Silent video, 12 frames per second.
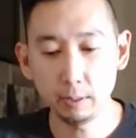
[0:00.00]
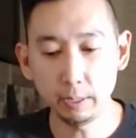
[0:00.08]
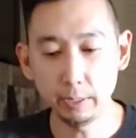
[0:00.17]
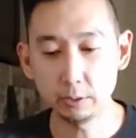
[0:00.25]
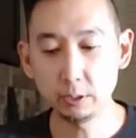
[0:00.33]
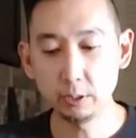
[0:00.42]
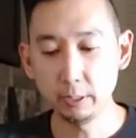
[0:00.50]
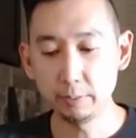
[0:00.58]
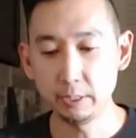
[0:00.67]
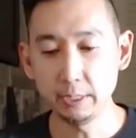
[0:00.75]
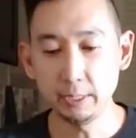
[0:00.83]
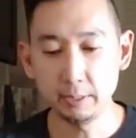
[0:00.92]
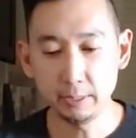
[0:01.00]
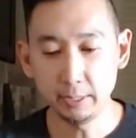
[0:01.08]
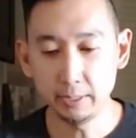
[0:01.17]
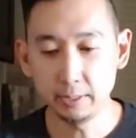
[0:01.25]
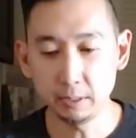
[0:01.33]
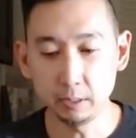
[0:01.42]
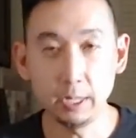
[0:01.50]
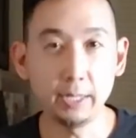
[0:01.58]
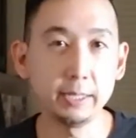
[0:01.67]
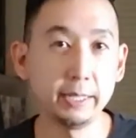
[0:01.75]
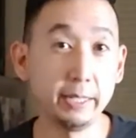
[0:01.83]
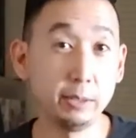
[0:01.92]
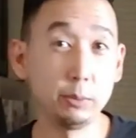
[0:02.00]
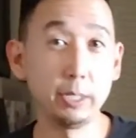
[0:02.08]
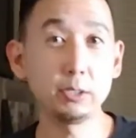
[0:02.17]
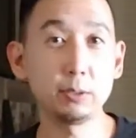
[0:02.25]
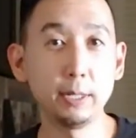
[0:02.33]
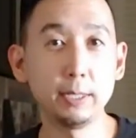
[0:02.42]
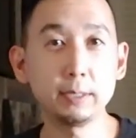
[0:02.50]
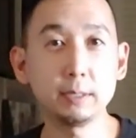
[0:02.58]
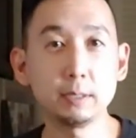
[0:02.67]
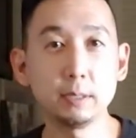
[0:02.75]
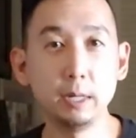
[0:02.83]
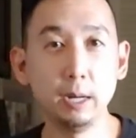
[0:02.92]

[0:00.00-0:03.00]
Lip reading: I also know I've seen these a lot in restaurants,